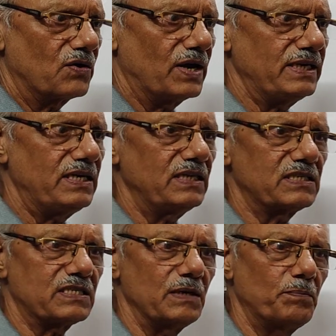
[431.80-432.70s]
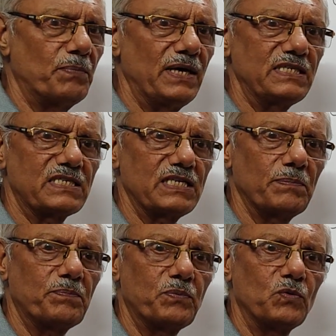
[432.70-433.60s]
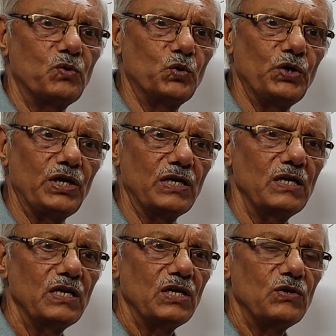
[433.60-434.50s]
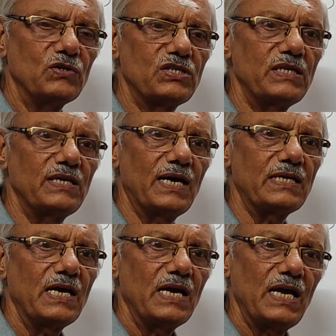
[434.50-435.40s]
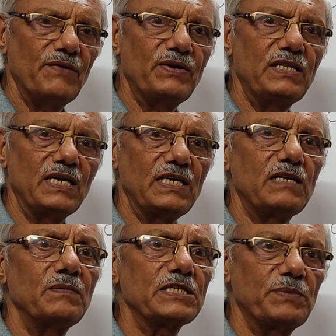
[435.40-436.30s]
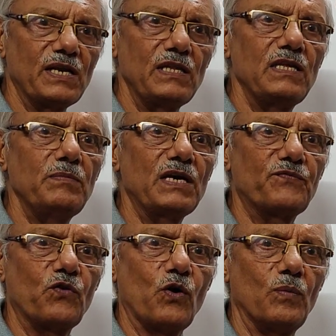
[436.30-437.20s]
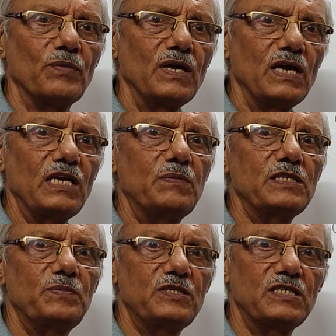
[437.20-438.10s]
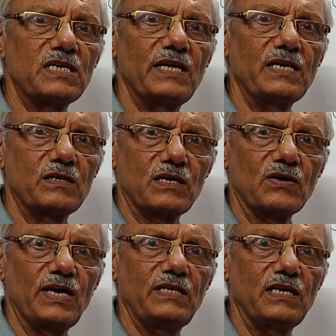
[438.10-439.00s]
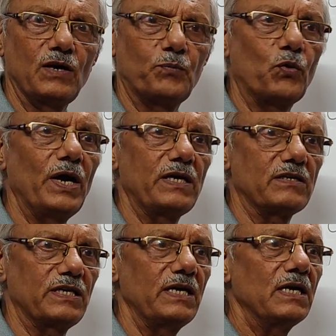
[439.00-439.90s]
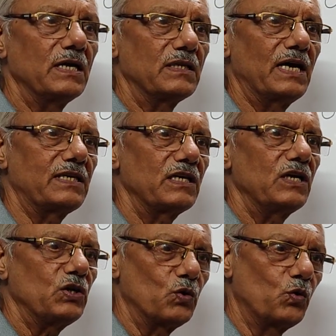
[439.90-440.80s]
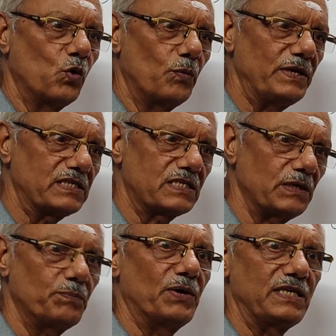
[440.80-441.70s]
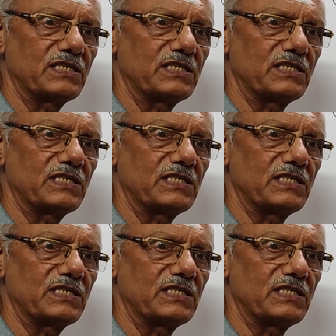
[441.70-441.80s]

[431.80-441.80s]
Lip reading: writing step by step doing, you see that everything, it must be rhythmic form. It must be just like writing a poetry, that you go by step